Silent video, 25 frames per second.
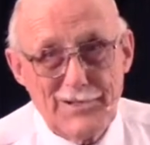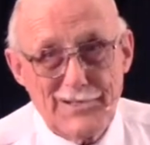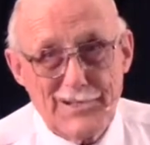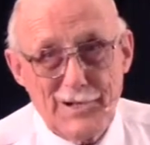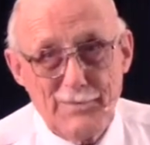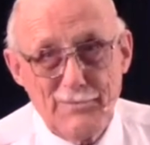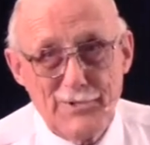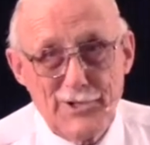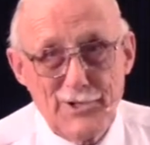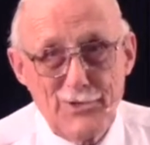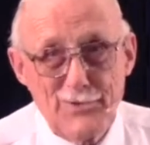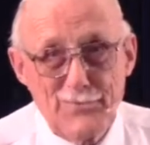
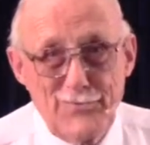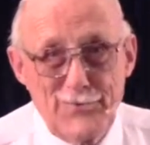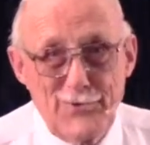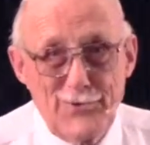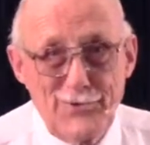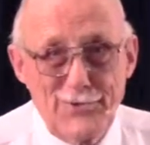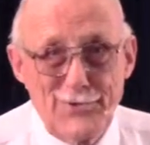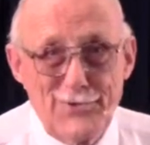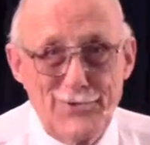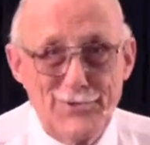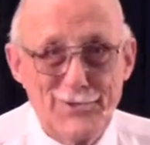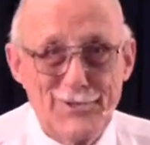you've got something to
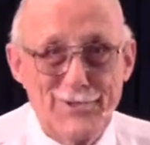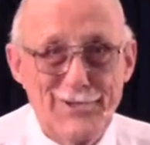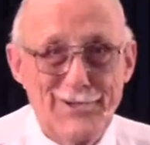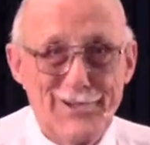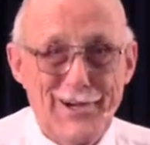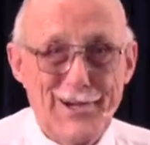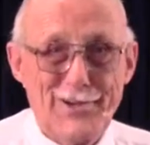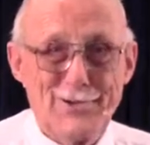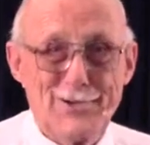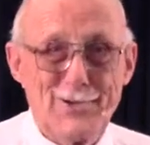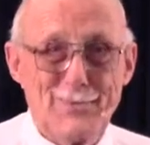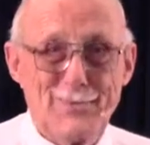look forward
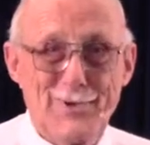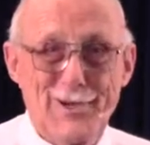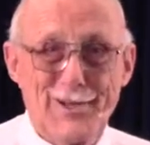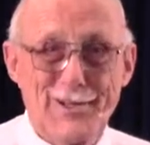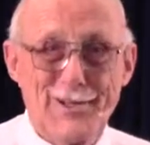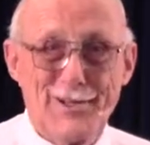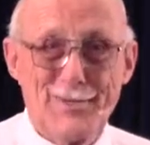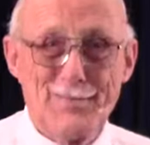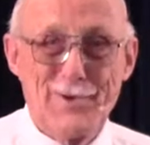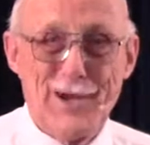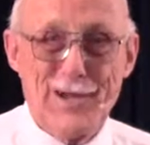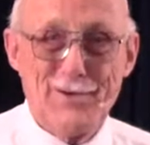to,
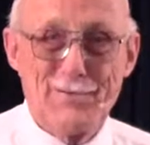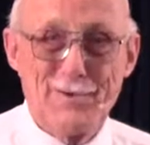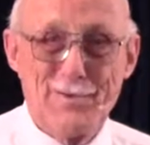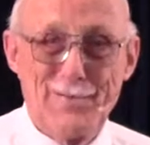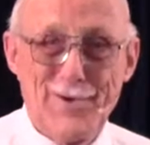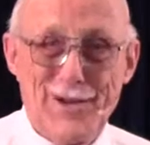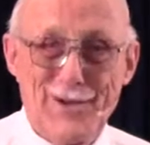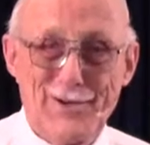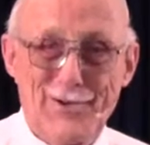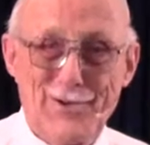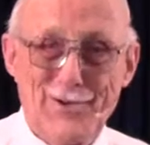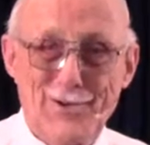angel bringing the
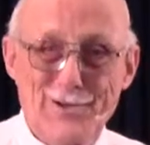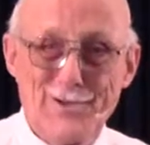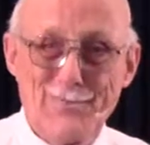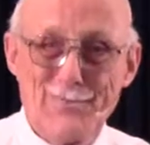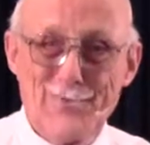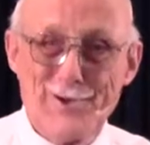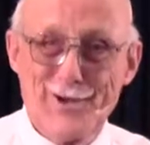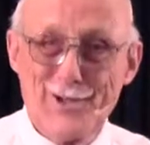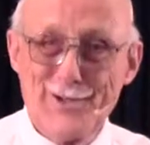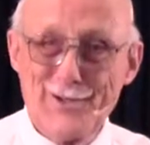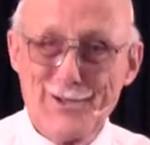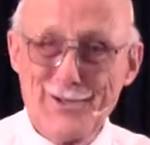baby back
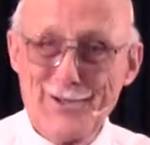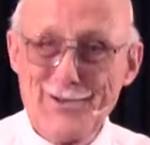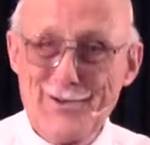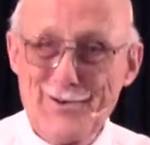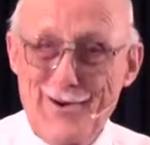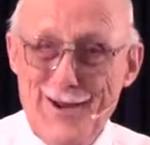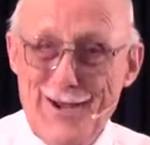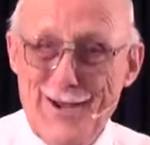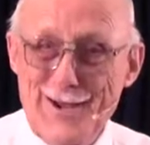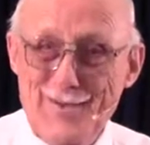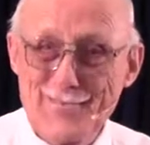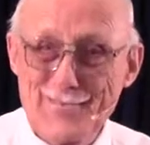to you and putting
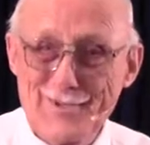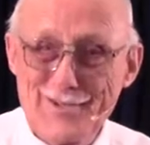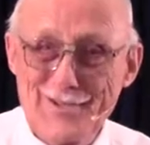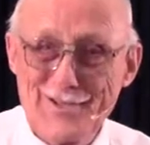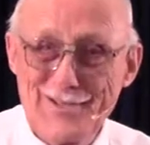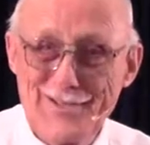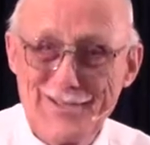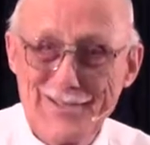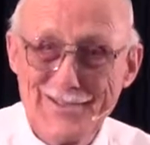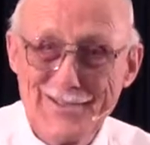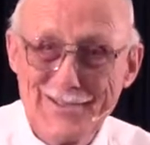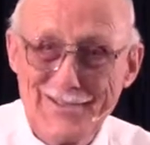it in your
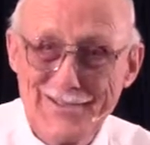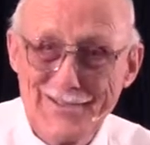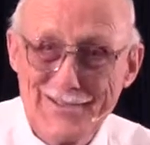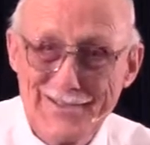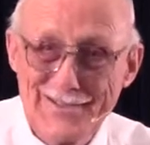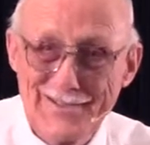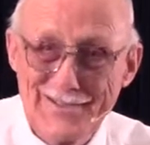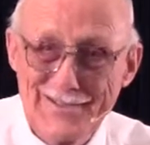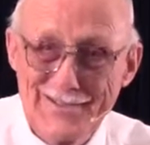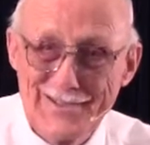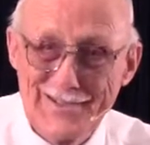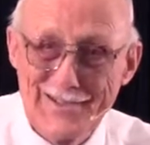arms,
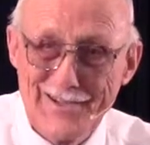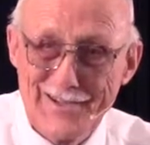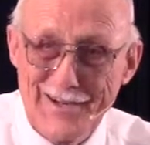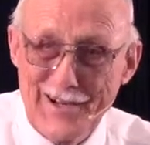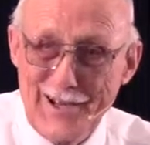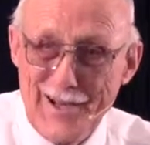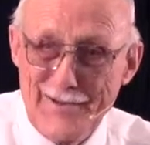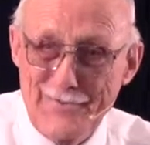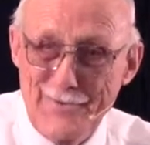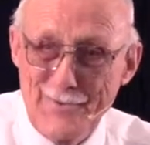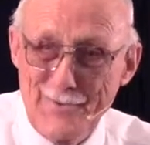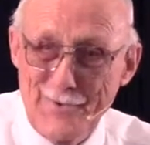
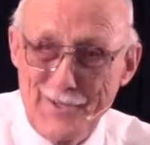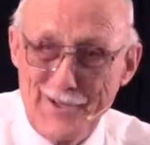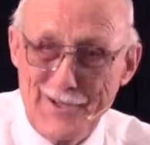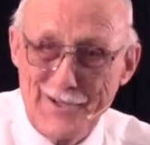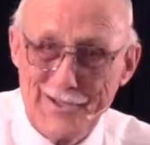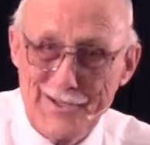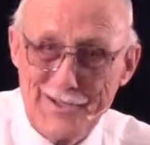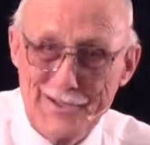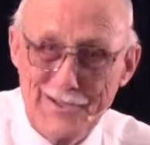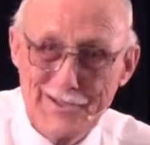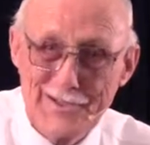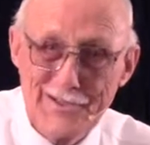go to
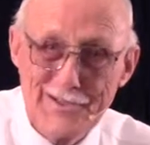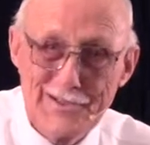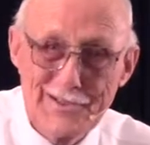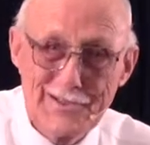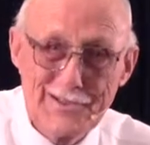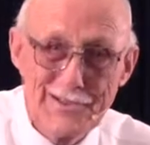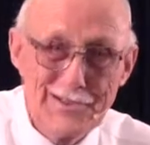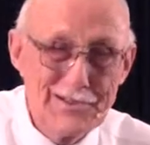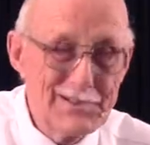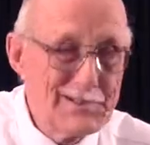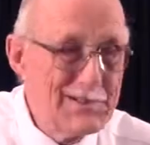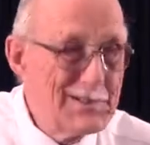heaven with it.
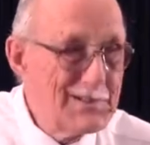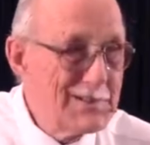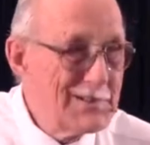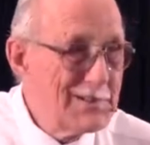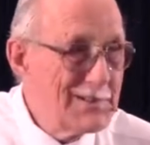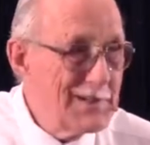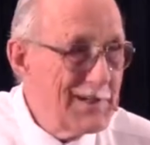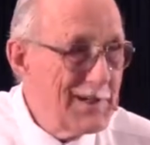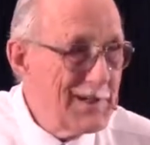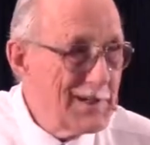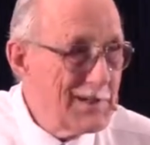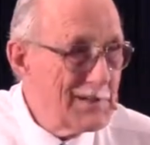
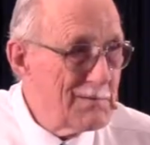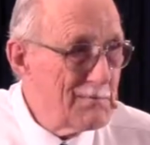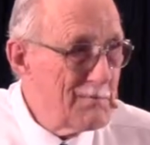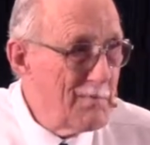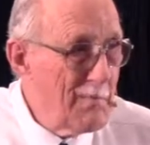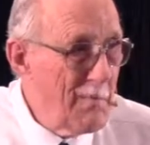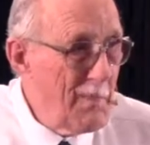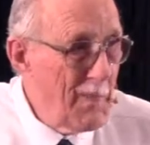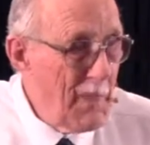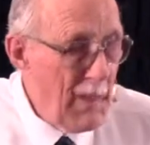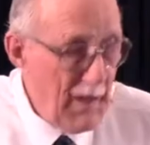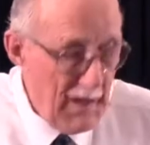
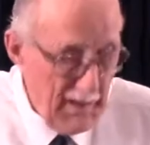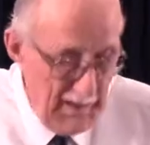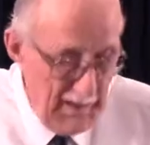Yeah.